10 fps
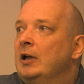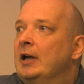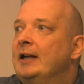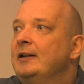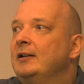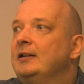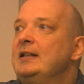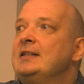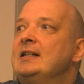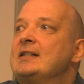And
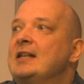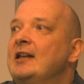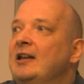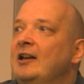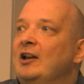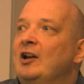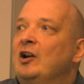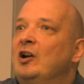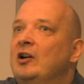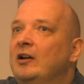this is
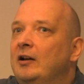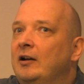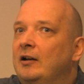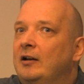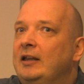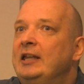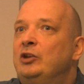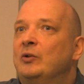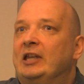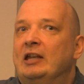
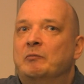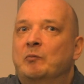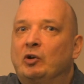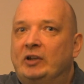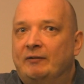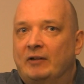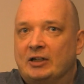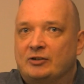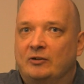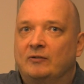intuitive
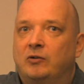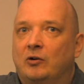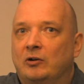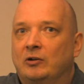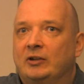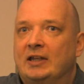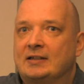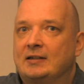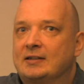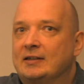motivation for
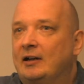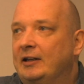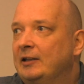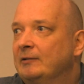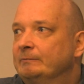this study.